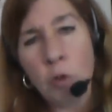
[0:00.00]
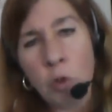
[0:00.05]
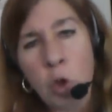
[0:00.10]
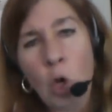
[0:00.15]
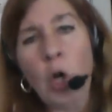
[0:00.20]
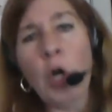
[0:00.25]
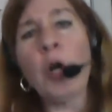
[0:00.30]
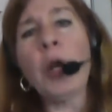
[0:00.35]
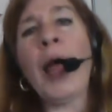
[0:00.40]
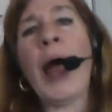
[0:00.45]

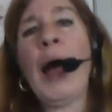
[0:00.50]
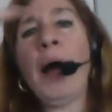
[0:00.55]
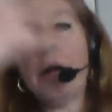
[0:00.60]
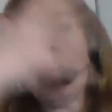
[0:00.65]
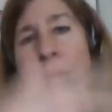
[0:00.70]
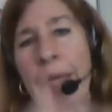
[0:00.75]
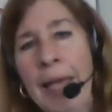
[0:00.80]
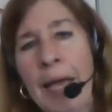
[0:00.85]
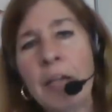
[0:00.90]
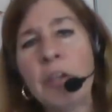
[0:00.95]
Learn how
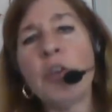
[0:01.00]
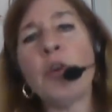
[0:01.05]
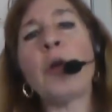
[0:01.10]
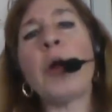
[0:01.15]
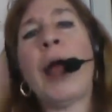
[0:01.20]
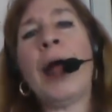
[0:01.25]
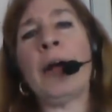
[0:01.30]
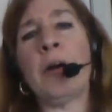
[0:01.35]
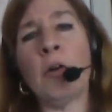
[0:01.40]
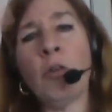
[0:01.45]
to get
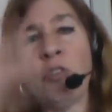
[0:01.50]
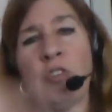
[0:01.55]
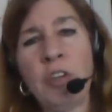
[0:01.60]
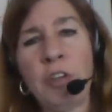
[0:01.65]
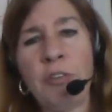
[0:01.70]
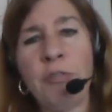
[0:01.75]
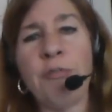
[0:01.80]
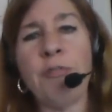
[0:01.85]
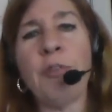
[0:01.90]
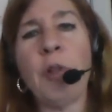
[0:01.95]
your
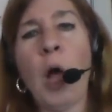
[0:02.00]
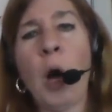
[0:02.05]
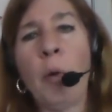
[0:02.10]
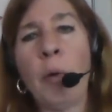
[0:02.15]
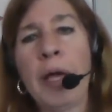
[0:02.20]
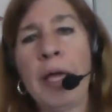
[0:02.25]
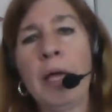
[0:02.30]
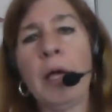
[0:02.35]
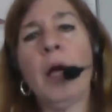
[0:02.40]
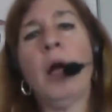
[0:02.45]
energies
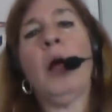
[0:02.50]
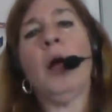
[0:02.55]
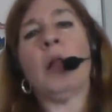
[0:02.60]
flowing.